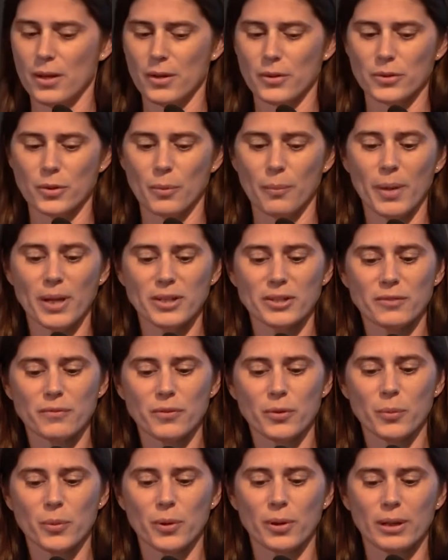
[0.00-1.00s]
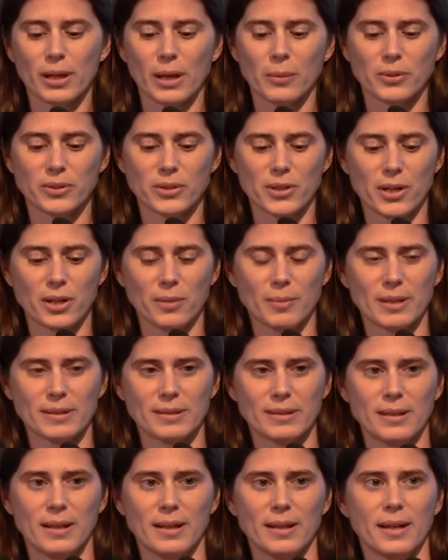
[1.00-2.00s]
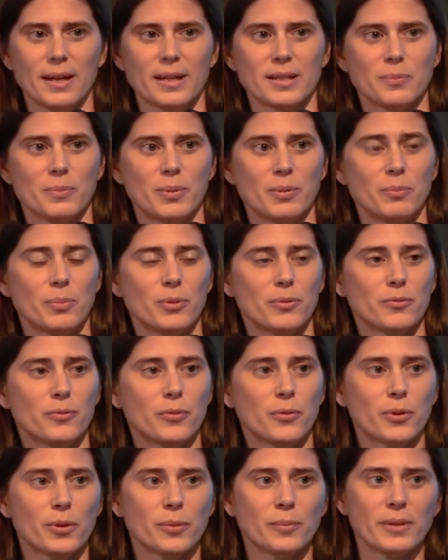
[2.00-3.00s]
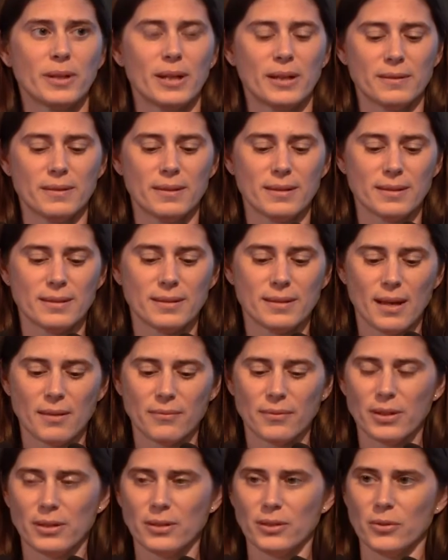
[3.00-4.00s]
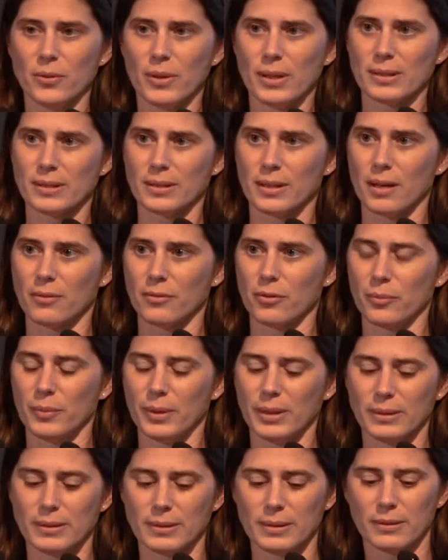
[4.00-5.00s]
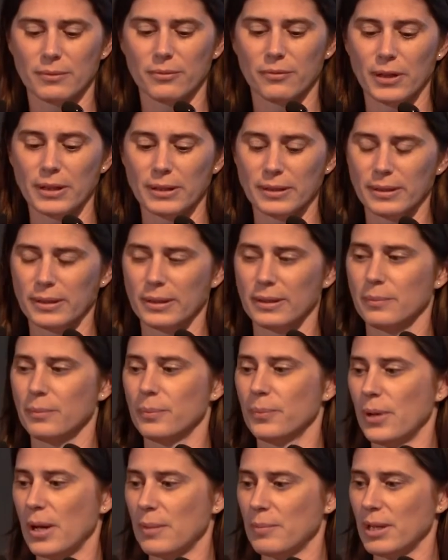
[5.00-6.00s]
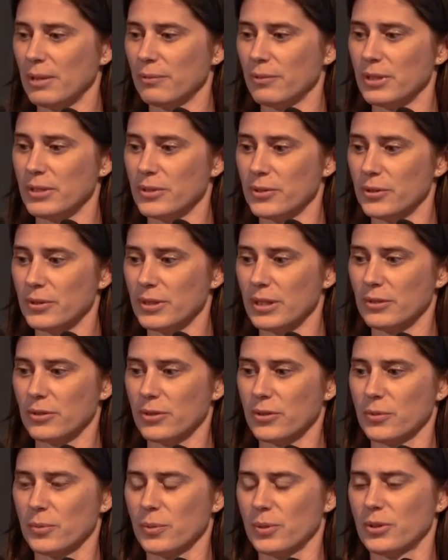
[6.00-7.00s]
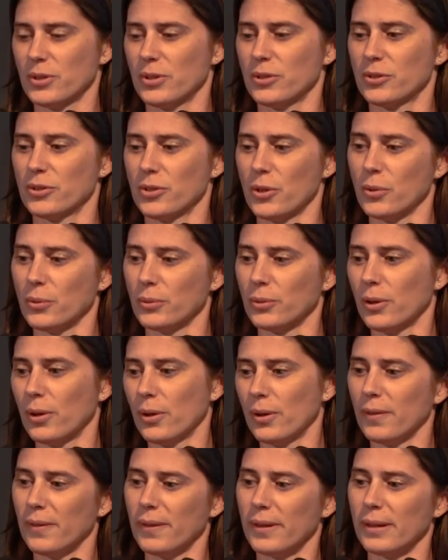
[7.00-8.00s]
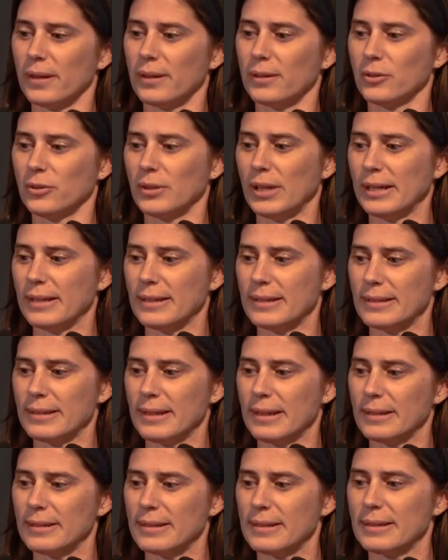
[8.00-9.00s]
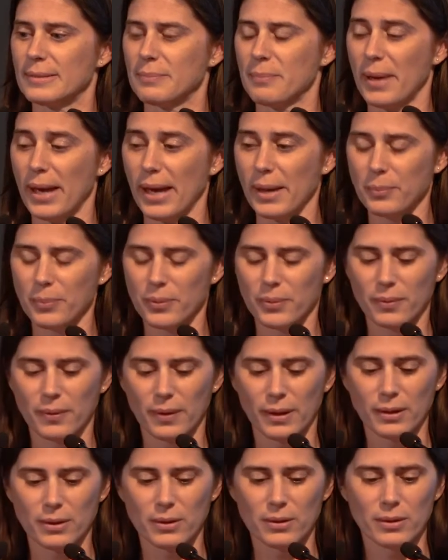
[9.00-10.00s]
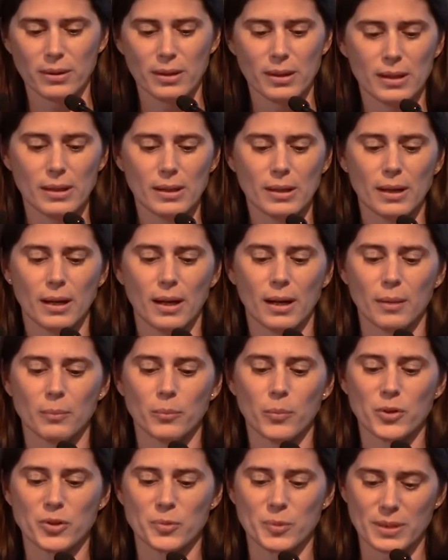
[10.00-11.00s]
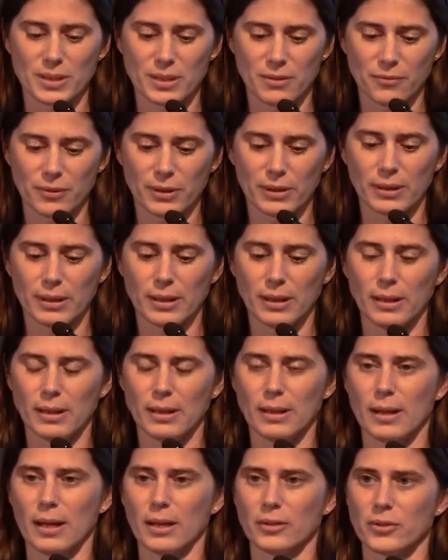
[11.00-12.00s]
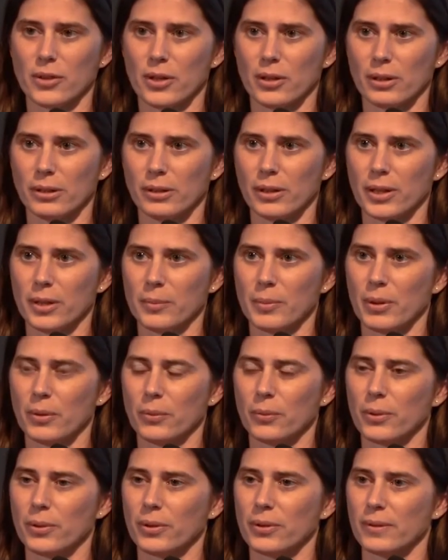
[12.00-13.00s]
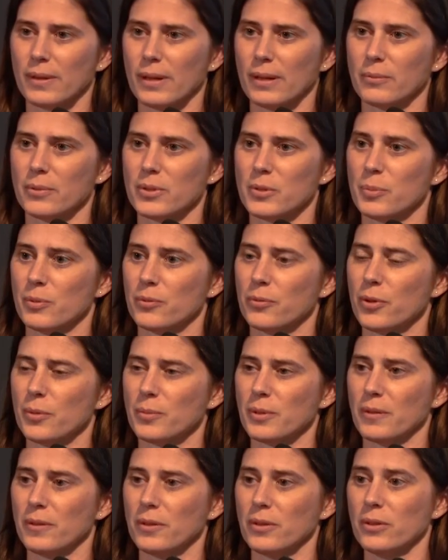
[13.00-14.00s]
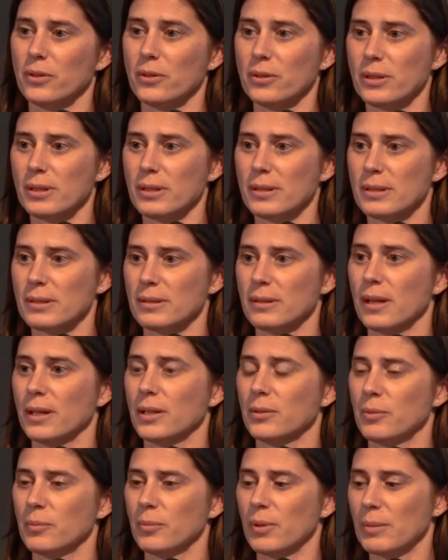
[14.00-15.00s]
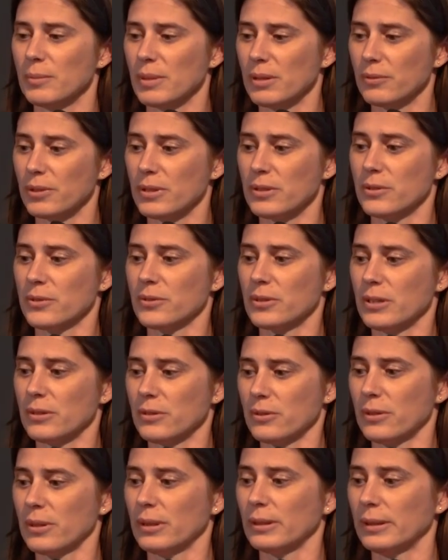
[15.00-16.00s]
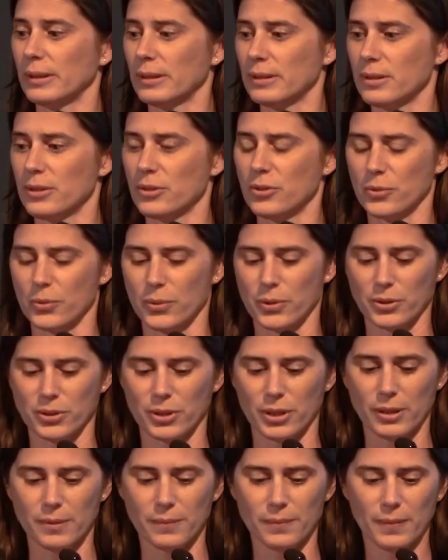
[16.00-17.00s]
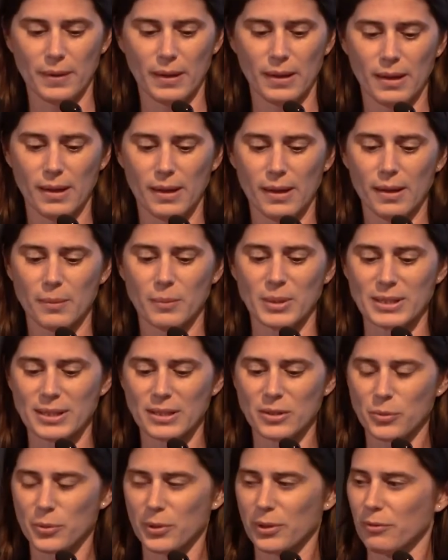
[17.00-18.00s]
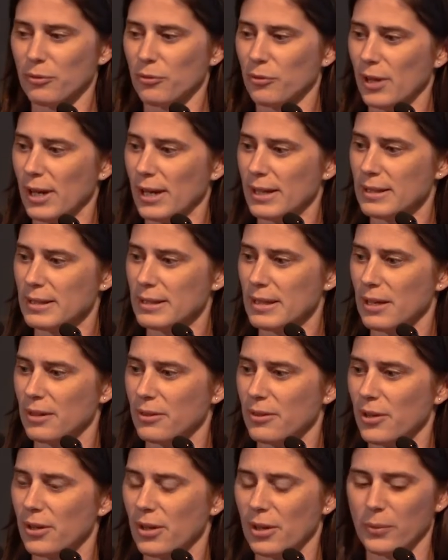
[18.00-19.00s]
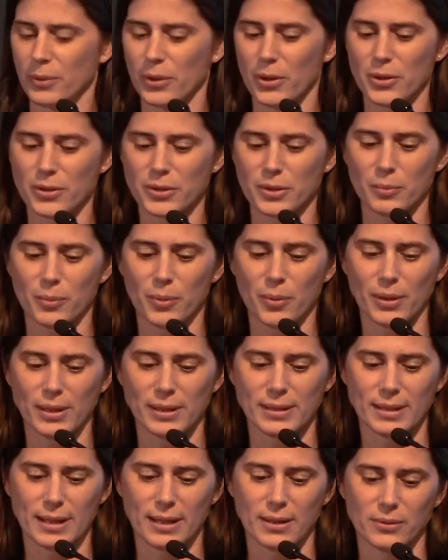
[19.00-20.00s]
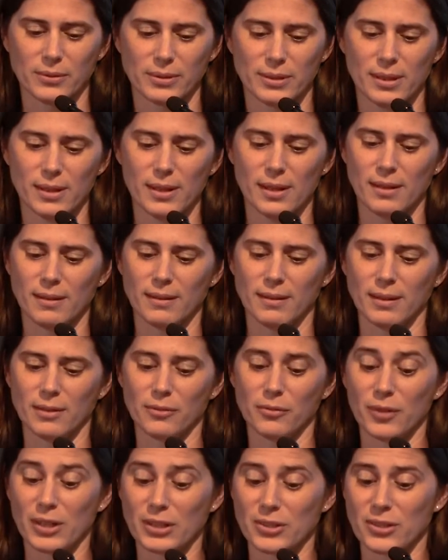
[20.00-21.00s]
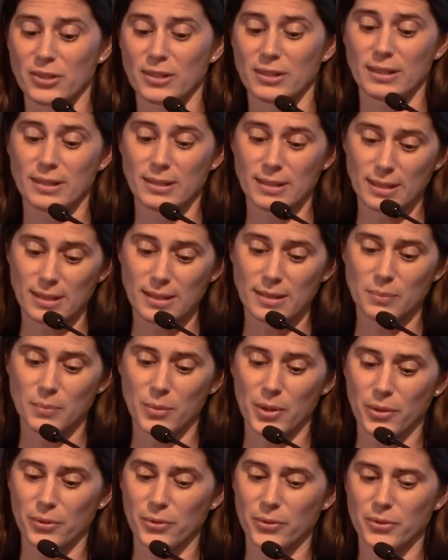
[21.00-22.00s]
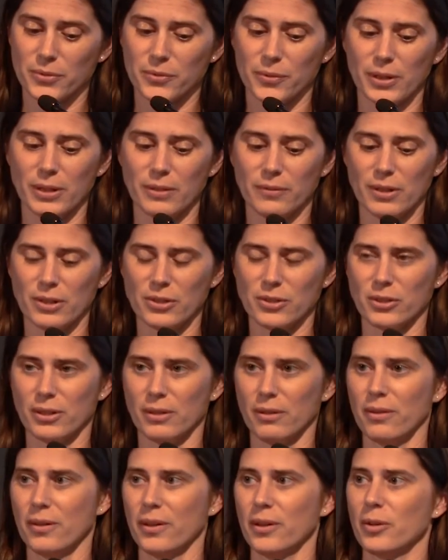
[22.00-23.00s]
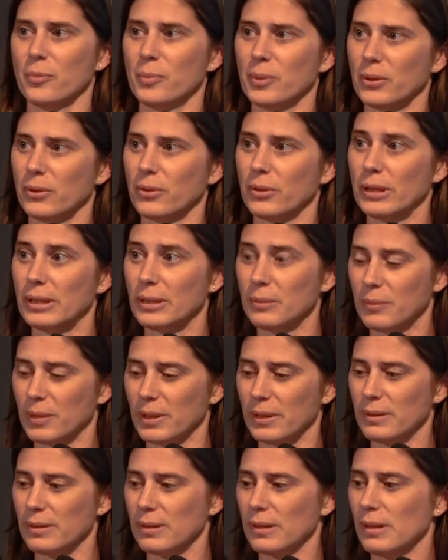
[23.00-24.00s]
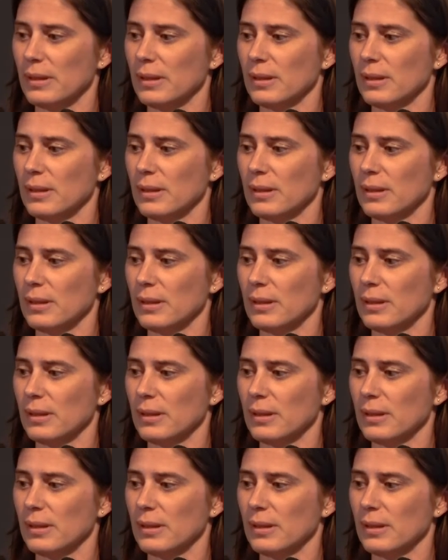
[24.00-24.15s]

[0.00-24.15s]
So much of the work I will talk about today has been performed at the seven U S government-funded primate research centers, which are shown on the United States map there. Um, more specifically, I'll talk a lot about work that was performed at the Yerkes Non-Human Primate Research Center in Atlanta, Georgia. But since we're in France, I thought I would also point out the Infectious Disease Models for Innovation in Therapy, or I D M I T,